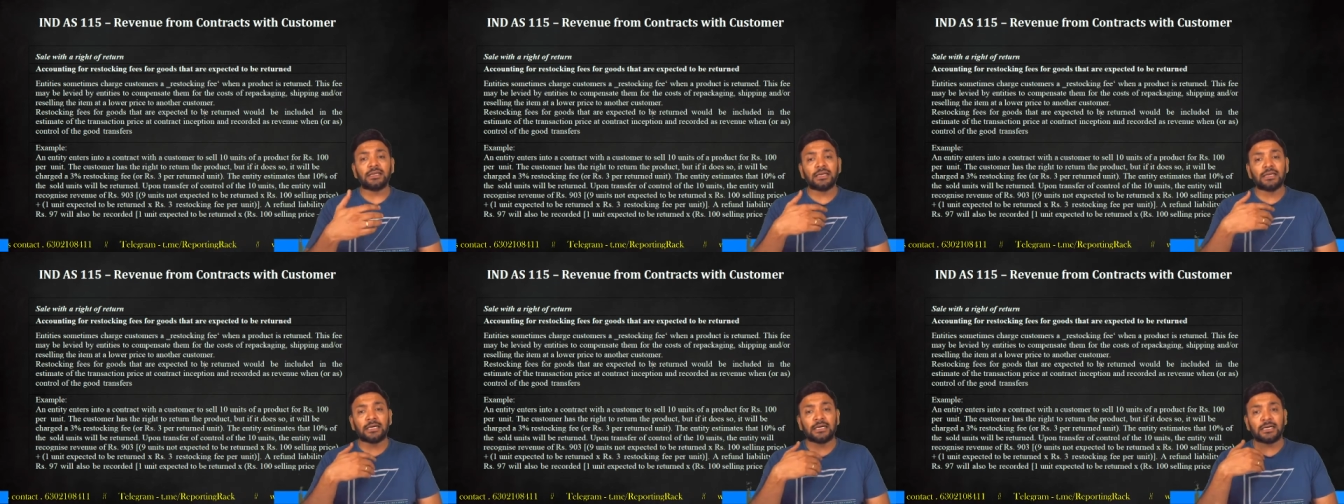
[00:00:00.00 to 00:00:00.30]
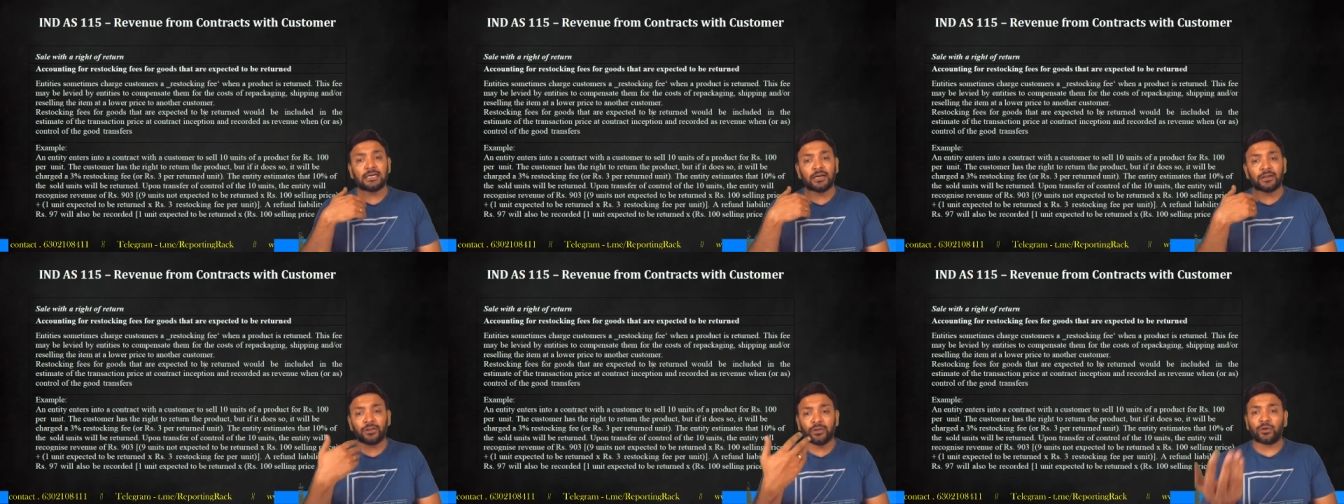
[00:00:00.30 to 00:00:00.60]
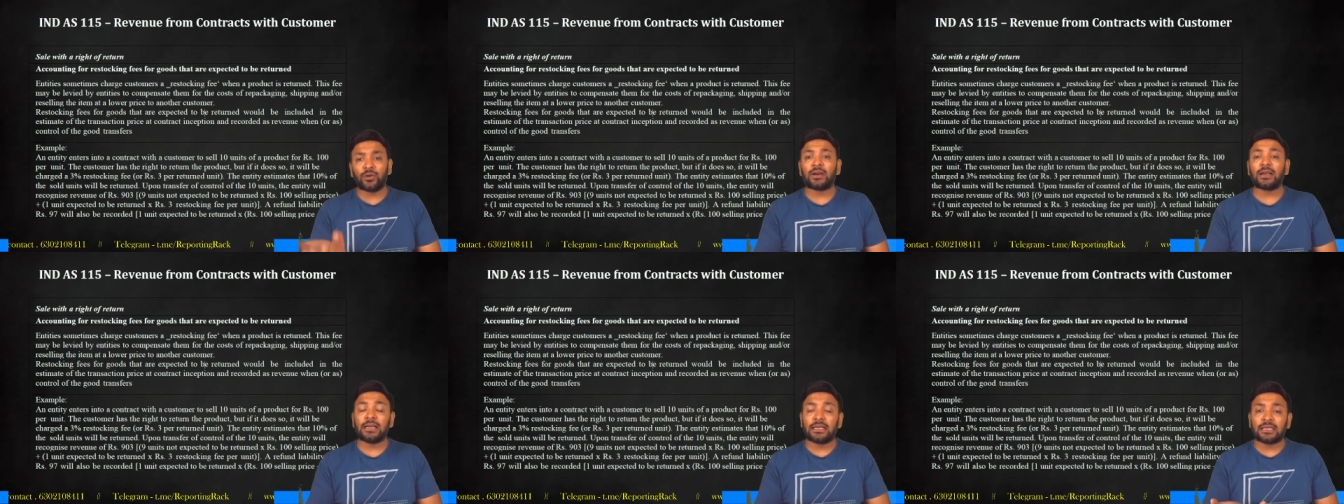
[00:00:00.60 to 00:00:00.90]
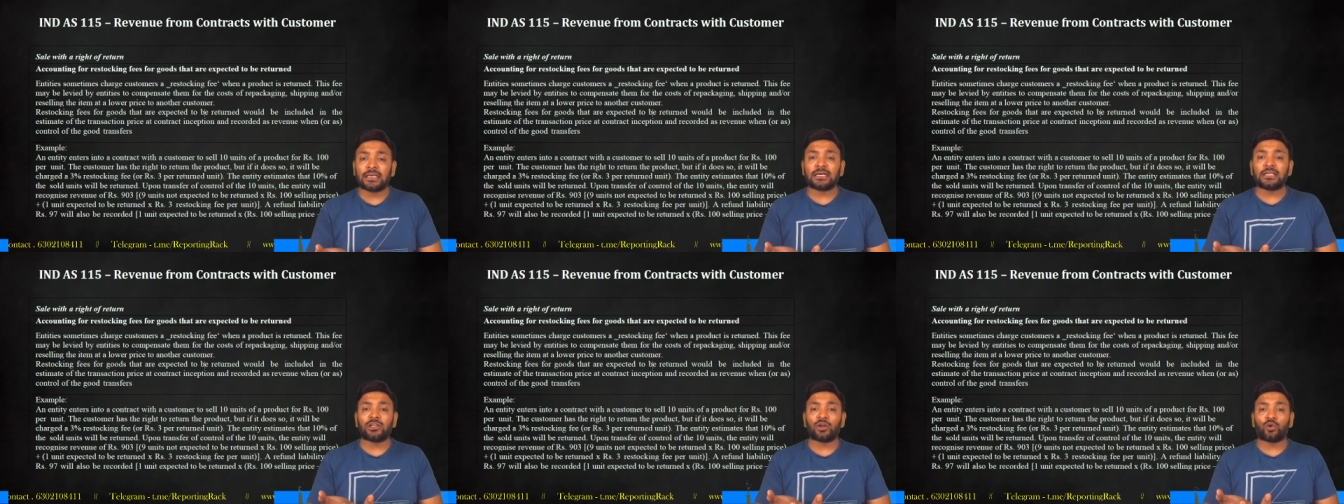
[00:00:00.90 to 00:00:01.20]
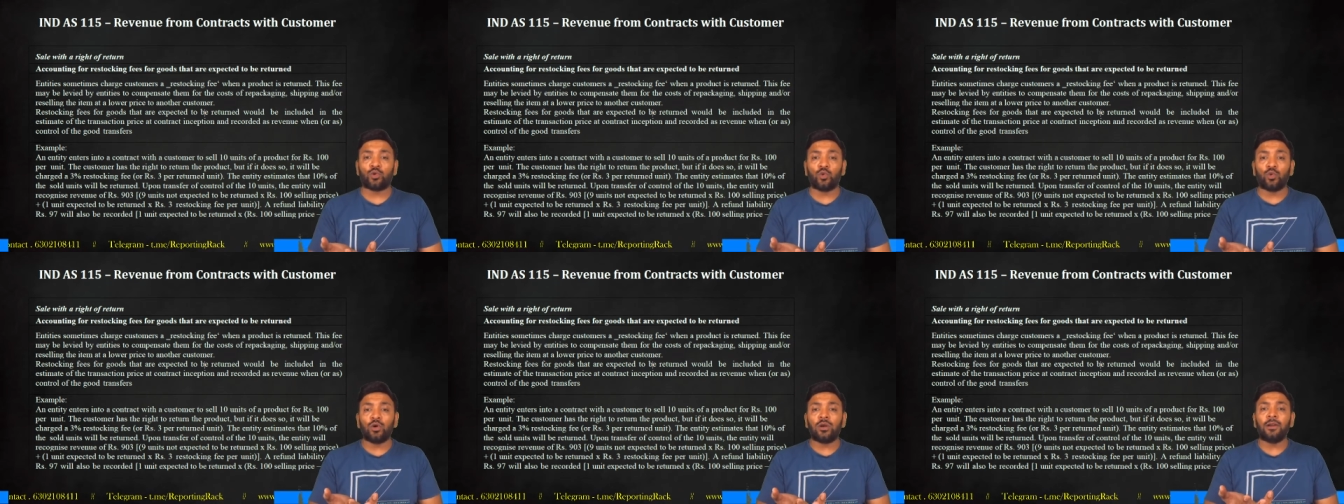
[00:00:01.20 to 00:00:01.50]
uh, you know, return the
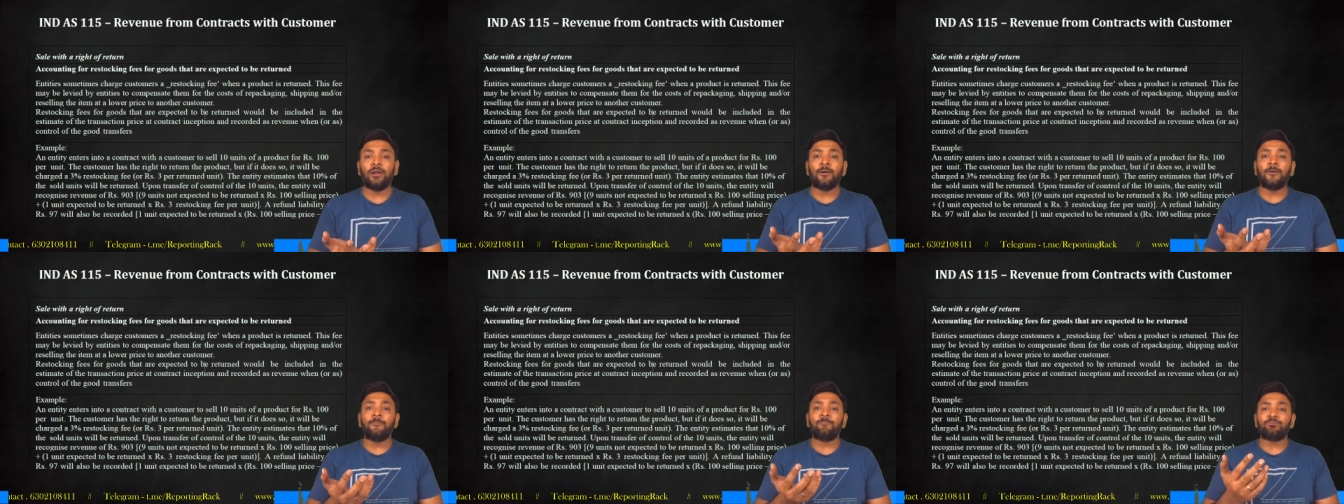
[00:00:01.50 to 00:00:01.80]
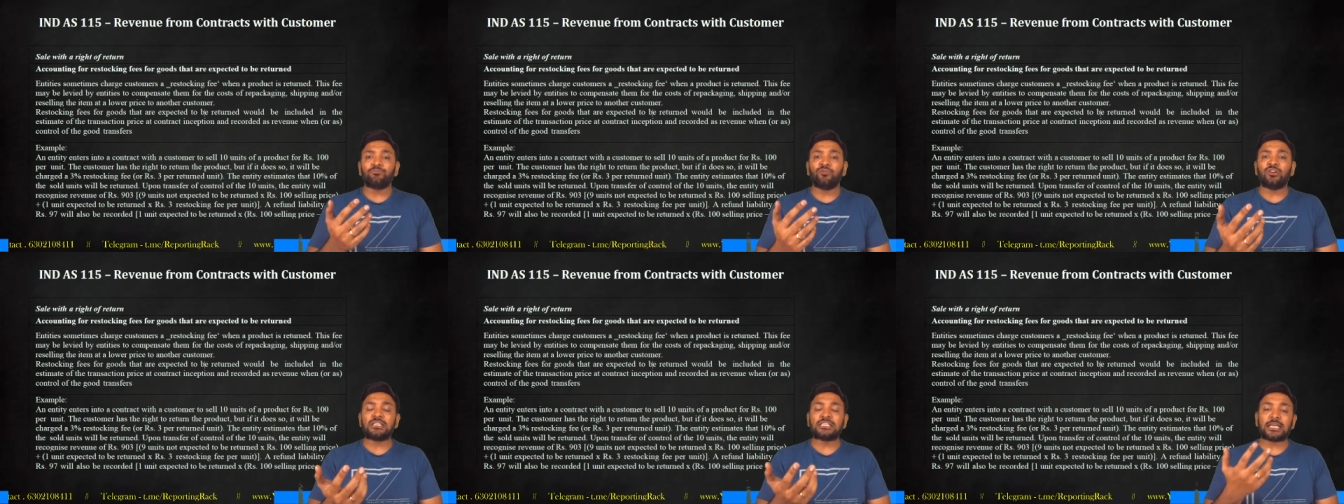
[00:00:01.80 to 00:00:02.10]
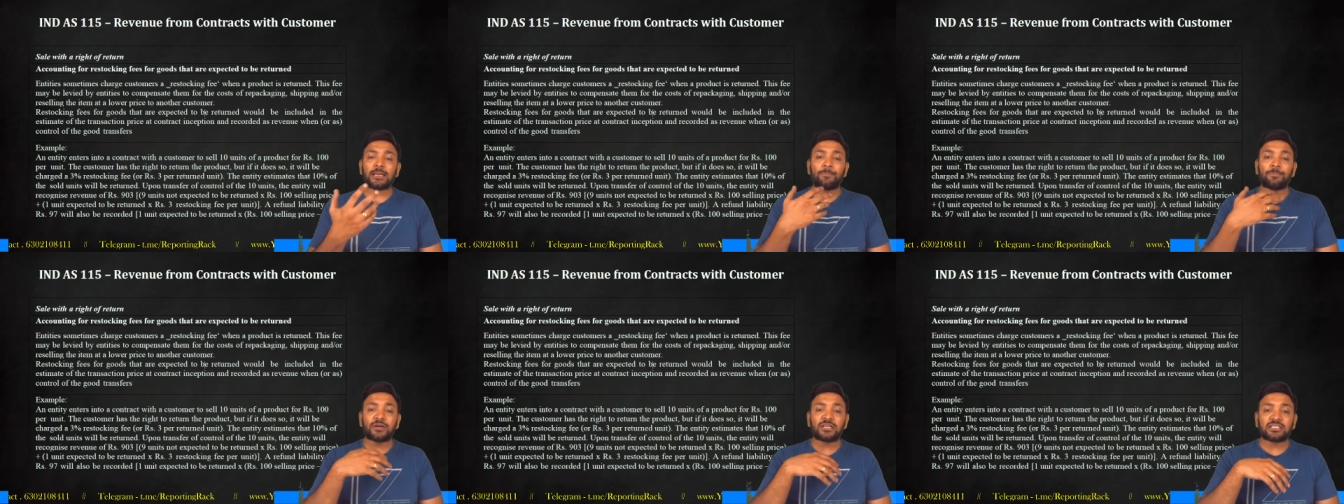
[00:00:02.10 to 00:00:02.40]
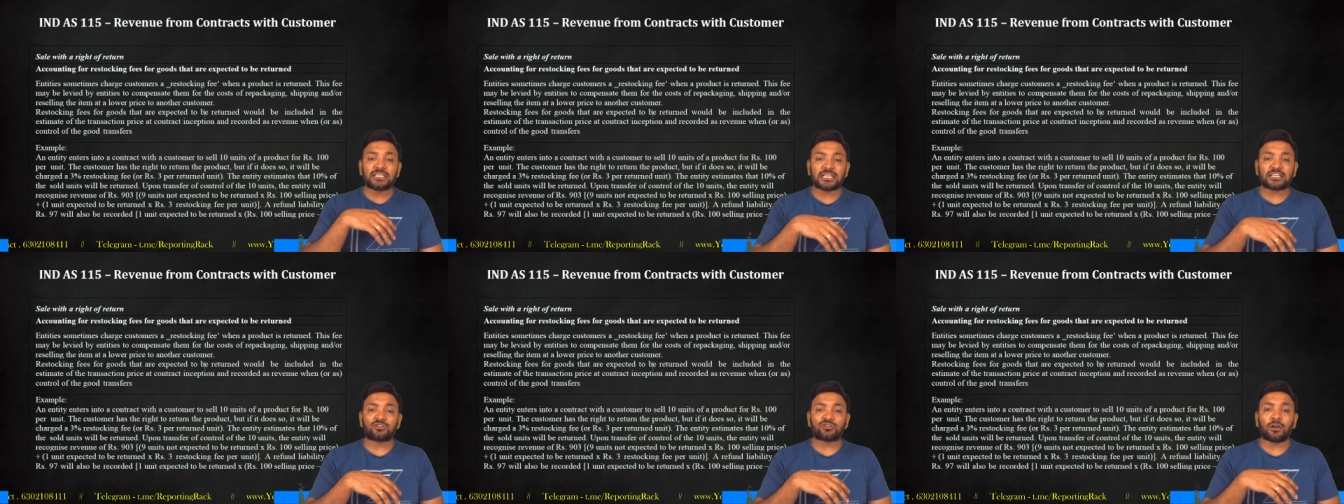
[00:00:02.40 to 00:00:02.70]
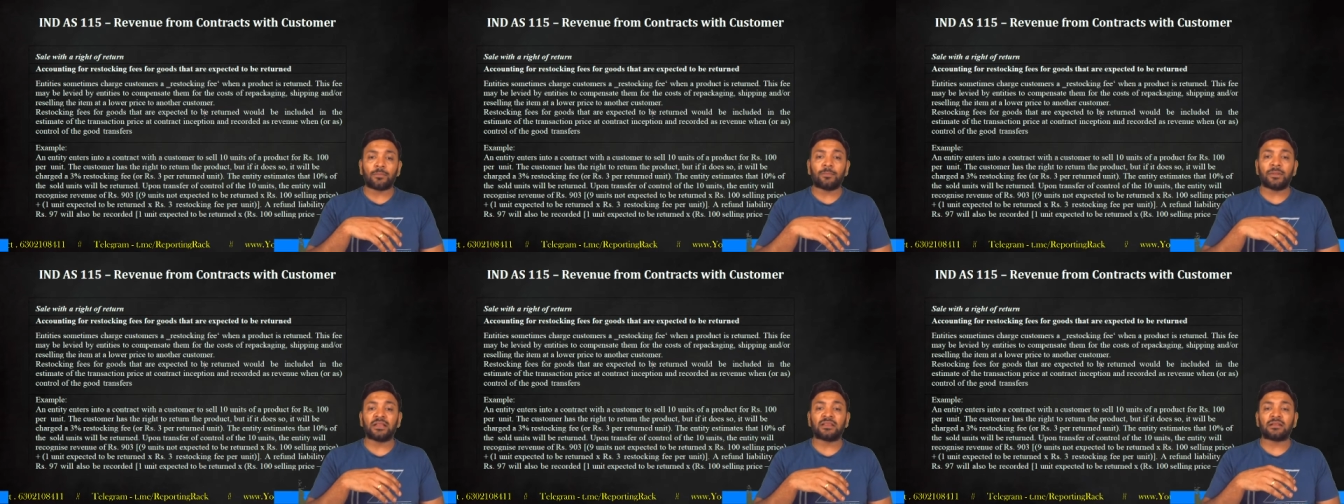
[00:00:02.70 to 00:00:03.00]
good which he purchased
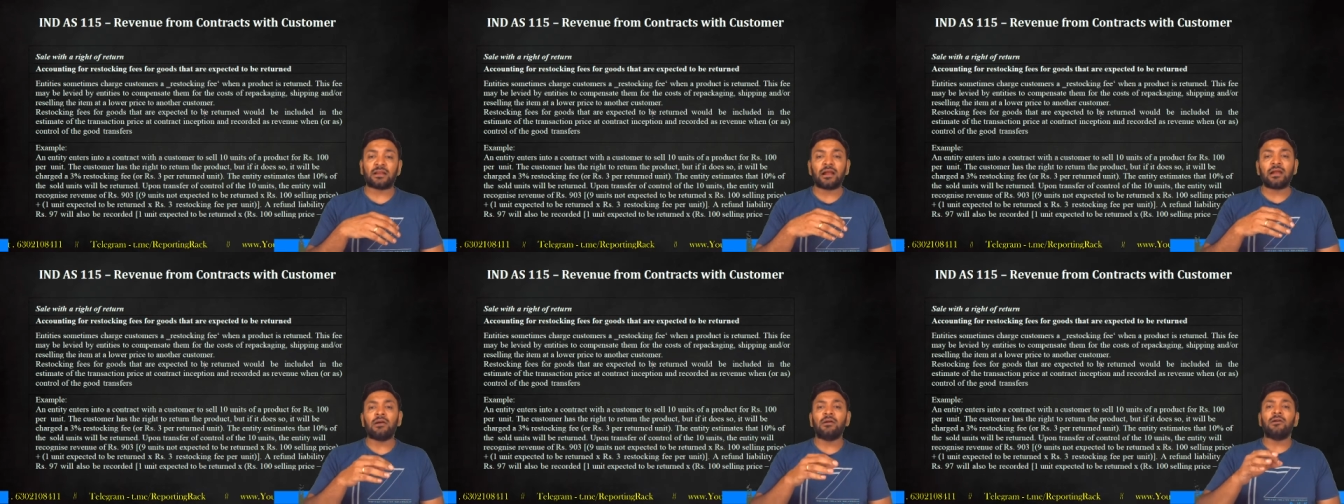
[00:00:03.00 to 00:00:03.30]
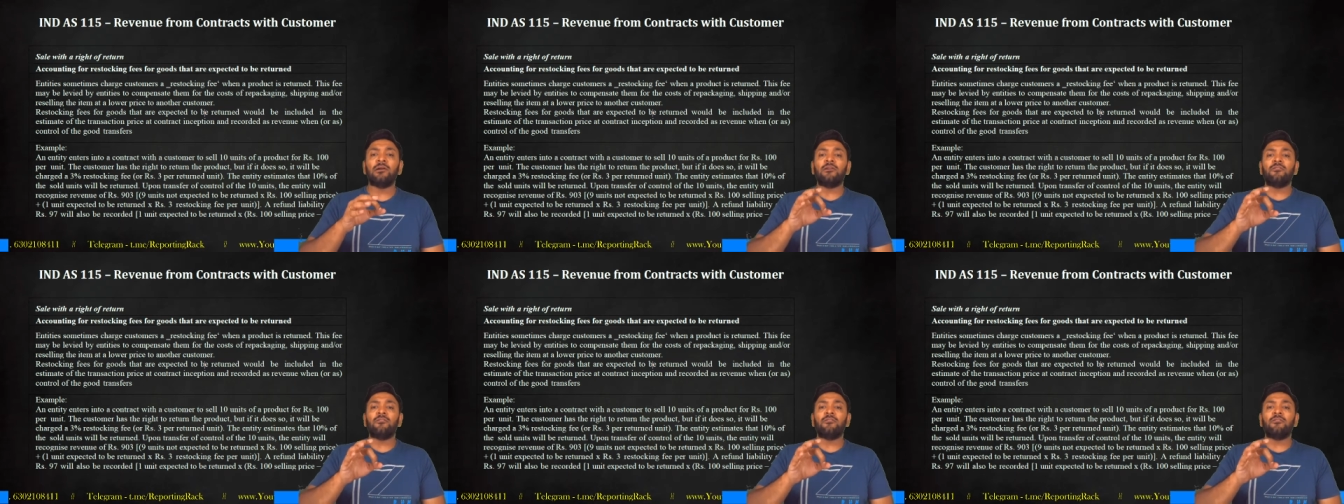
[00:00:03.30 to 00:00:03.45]
on Myntra